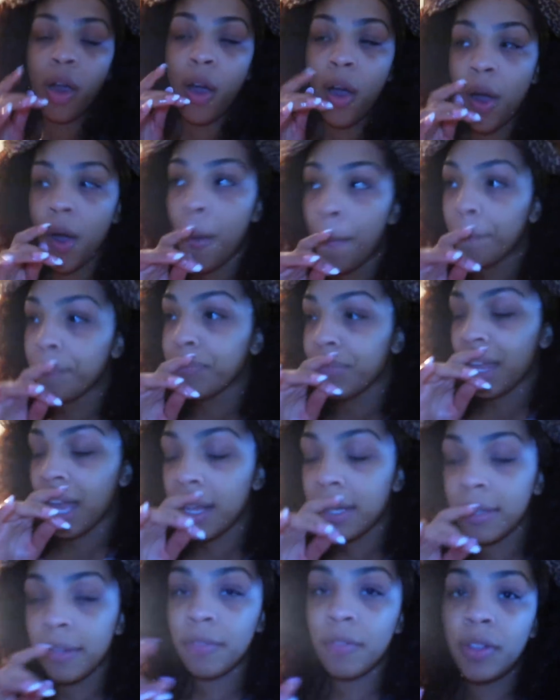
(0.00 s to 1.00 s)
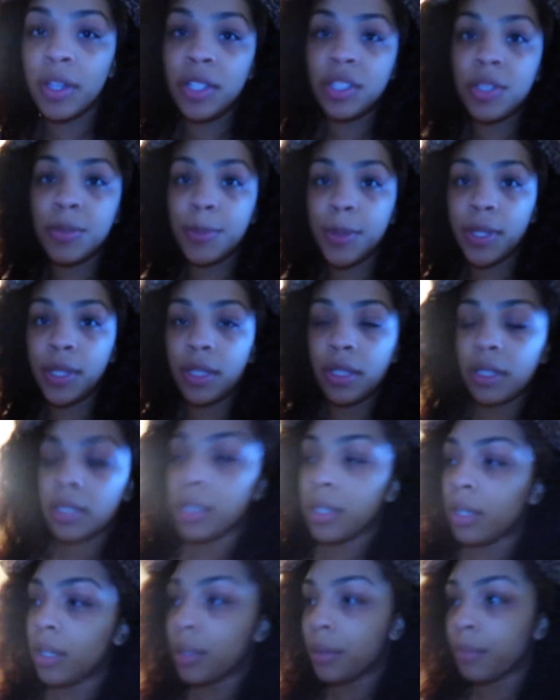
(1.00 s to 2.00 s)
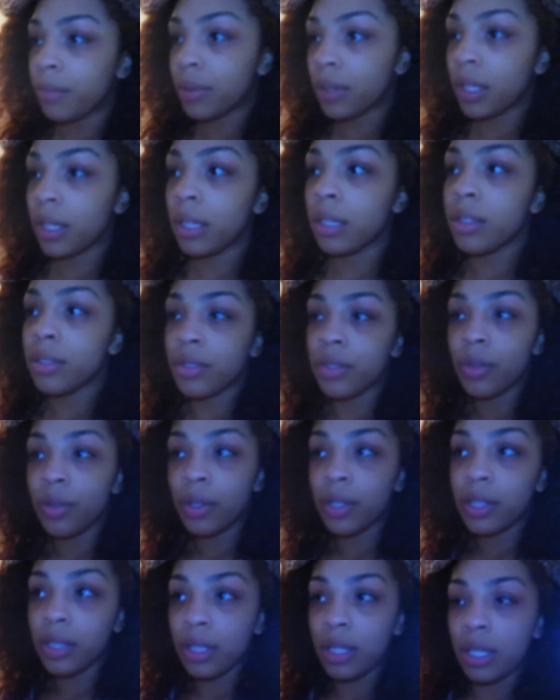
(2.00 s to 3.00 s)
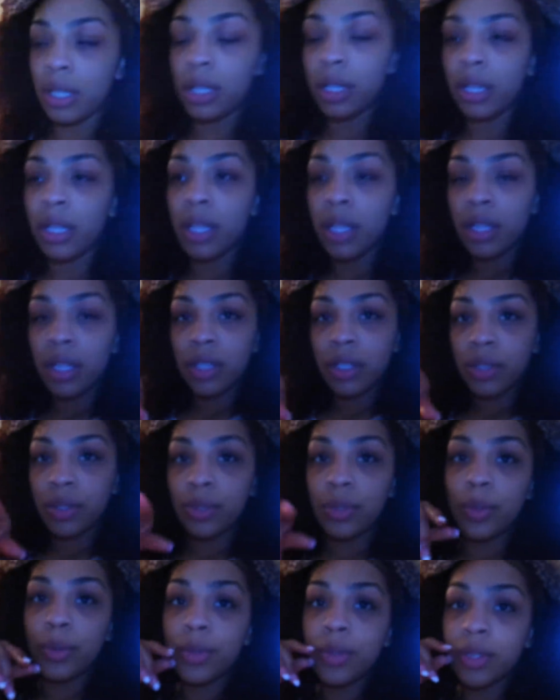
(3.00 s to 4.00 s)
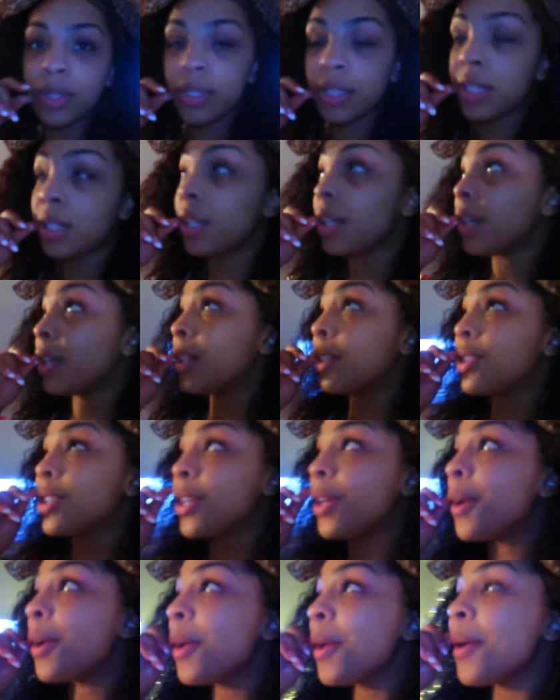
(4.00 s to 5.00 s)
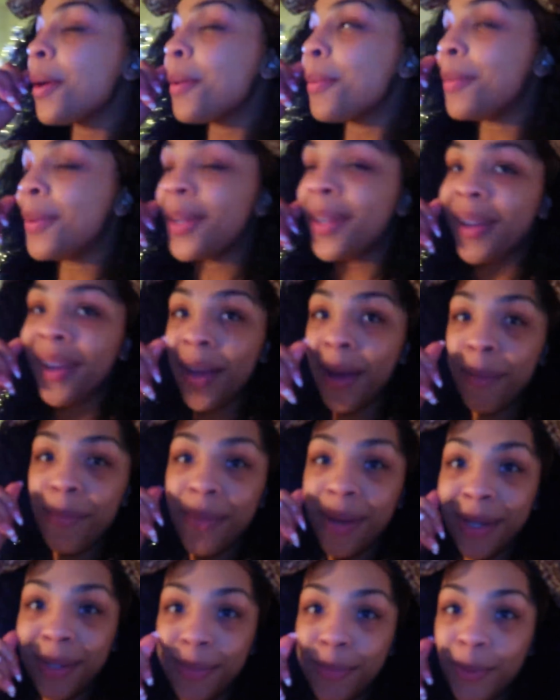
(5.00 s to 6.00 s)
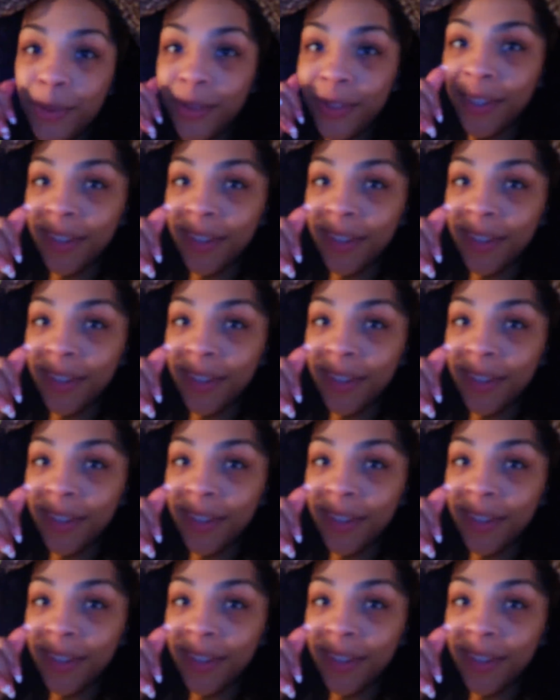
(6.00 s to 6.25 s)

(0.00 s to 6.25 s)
Oh, I didn't finish putting the things on the doors in the kitchen, but I'm about to move